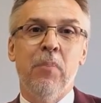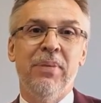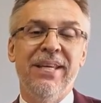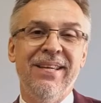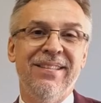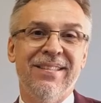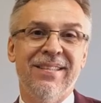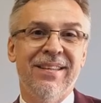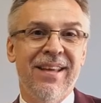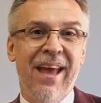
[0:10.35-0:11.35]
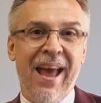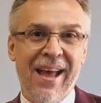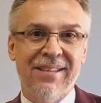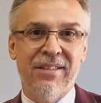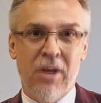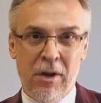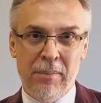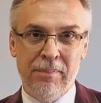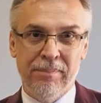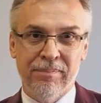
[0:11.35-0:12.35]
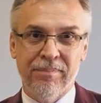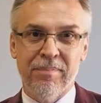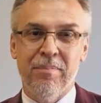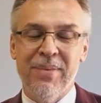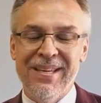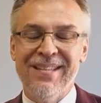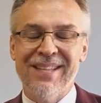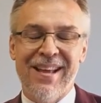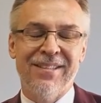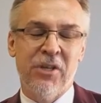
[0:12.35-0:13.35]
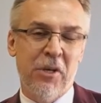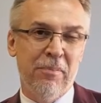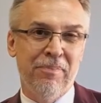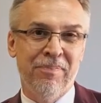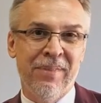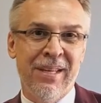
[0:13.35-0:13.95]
Peace Has Come. Peace has come.